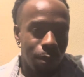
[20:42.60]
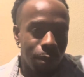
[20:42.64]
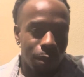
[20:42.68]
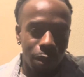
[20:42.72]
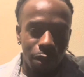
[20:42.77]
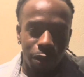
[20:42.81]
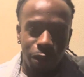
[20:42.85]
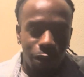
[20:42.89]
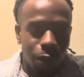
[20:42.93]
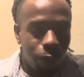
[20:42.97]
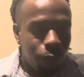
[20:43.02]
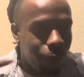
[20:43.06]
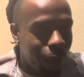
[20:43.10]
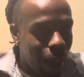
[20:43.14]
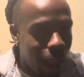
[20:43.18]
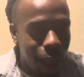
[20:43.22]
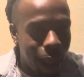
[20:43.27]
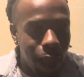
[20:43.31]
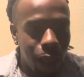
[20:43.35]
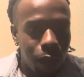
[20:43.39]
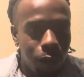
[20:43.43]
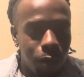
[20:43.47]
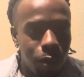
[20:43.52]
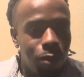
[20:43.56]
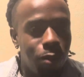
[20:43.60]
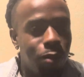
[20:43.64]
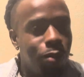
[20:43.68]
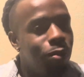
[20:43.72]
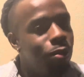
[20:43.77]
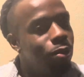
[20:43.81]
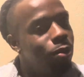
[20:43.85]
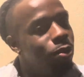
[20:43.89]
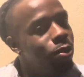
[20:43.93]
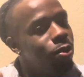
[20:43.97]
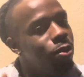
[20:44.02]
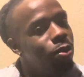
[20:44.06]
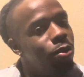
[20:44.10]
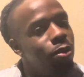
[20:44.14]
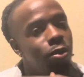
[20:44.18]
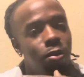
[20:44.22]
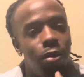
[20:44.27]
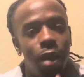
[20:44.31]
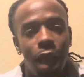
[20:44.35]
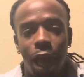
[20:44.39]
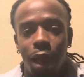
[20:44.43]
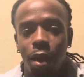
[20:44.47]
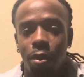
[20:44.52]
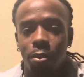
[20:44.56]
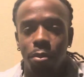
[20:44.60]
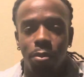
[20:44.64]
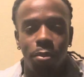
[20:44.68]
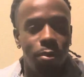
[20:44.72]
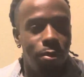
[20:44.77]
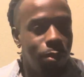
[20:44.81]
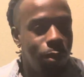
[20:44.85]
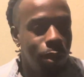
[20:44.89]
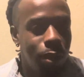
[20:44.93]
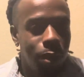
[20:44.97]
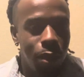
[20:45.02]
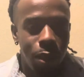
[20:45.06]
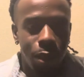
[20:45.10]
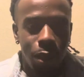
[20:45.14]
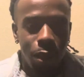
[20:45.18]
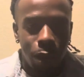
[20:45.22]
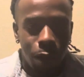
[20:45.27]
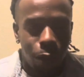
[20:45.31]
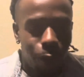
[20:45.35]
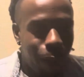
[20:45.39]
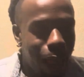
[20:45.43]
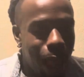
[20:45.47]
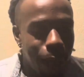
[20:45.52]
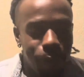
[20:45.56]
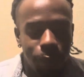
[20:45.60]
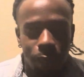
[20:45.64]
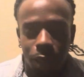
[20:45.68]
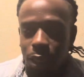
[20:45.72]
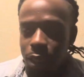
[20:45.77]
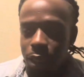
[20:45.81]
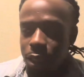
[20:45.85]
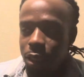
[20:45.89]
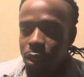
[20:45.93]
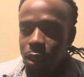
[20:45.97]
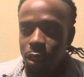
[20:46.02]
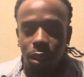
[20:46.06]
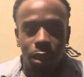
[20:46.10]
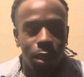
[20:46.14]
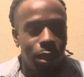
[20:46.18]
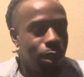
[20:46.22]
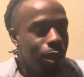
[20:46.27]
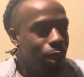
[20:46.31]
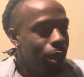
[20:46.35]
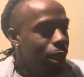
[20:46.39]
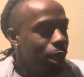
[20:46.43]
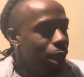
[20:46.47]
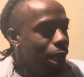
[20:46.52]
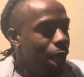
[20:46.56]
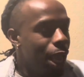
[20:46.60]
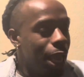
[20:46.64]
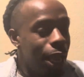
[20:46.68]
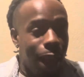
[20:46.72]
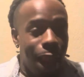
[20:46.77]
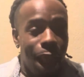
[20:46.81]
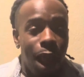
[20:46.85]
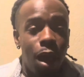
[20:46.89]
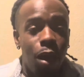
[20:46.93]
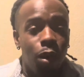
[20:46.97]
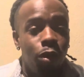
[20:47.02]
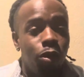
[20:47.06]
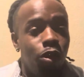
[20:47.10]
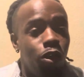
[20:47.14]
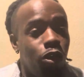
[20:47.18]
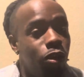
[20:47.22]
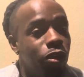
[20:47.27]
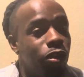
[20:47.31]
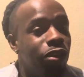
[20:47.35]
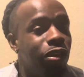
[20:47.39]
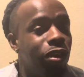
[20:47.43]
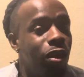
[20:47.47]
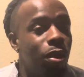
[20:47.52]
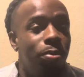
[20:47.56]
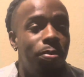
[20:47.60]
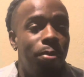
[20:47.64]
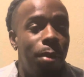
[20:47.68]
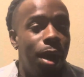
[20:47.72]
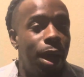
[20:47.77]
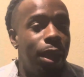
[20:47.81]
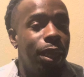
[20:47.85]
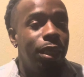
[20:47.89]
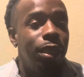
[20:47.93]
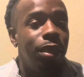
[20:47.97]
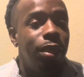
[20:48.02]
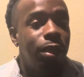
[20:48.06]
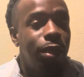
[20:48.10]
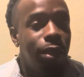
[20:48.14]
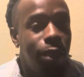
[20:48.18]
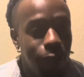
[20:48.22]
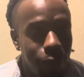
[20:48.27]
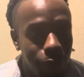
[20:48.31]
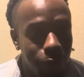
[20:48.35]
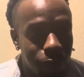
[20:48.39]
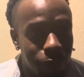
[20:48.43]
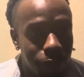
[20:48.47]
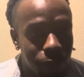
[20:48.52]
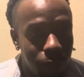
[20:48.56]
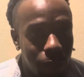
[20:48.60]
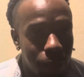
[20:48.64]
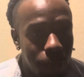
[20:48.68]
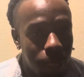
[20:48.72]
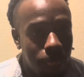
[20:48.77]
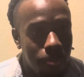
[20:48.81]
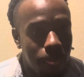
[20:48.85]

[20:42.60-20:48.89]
So now you got them wrapped in, and now you're somebody different,